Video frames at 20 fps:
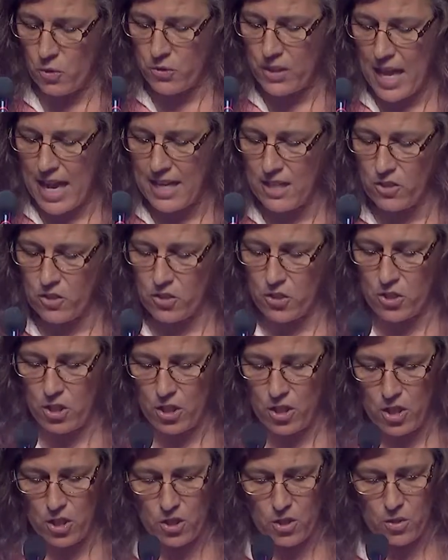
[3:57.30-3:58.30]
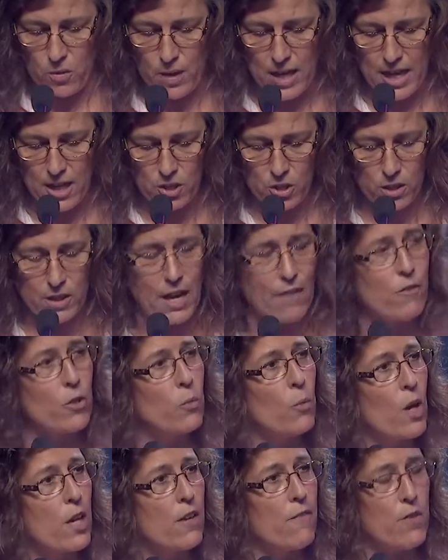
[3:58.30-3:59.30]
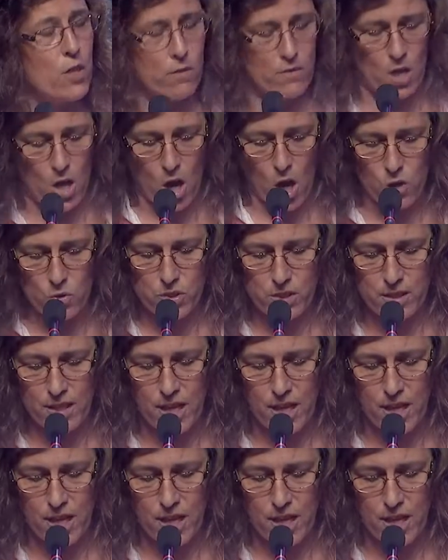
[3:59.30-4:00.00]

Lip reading: thanks to you, each and every one of you, the host